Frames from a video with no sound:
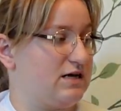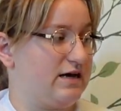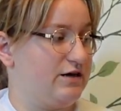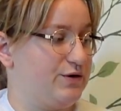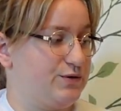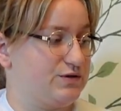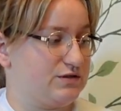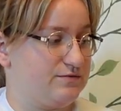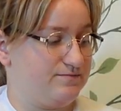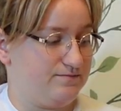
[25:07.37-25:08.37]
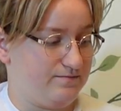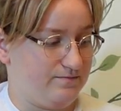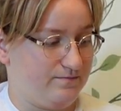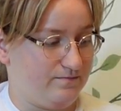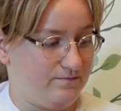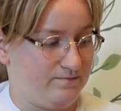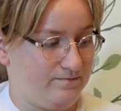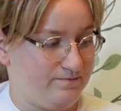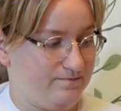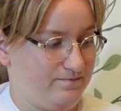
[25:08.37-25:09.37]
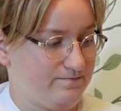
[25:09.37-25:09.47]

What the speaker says: I used the